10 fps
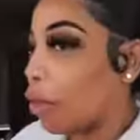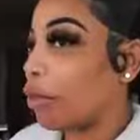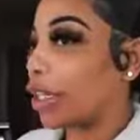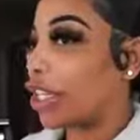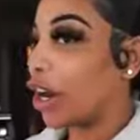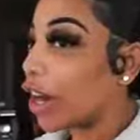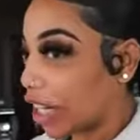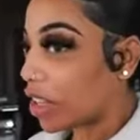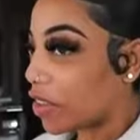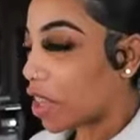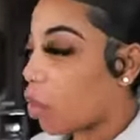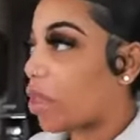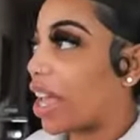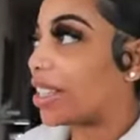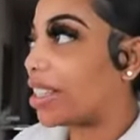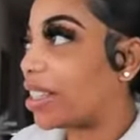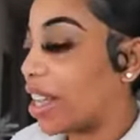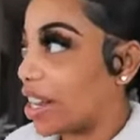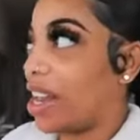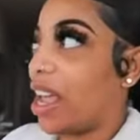when we return it on that
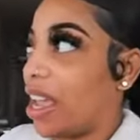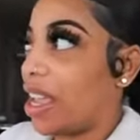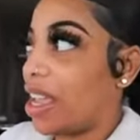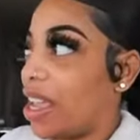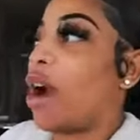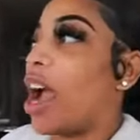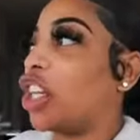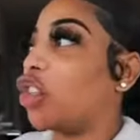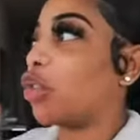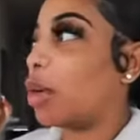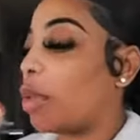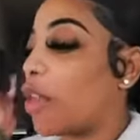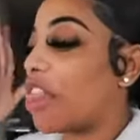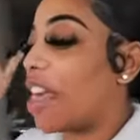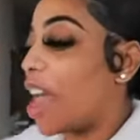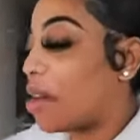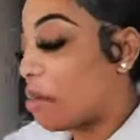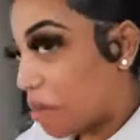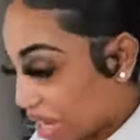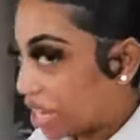Sunday for our trip
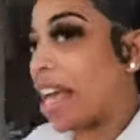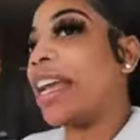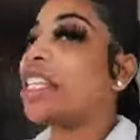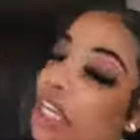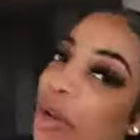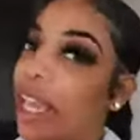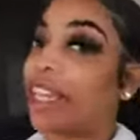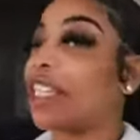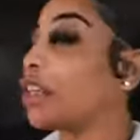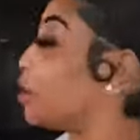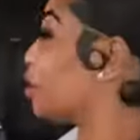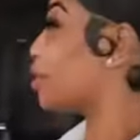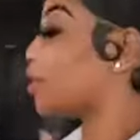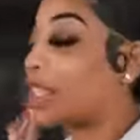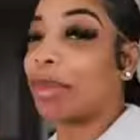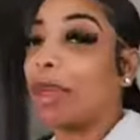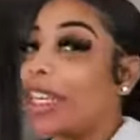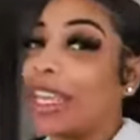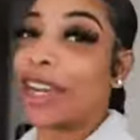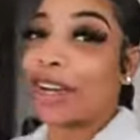that Monday. So yes, your girl just
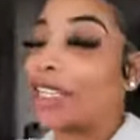been getting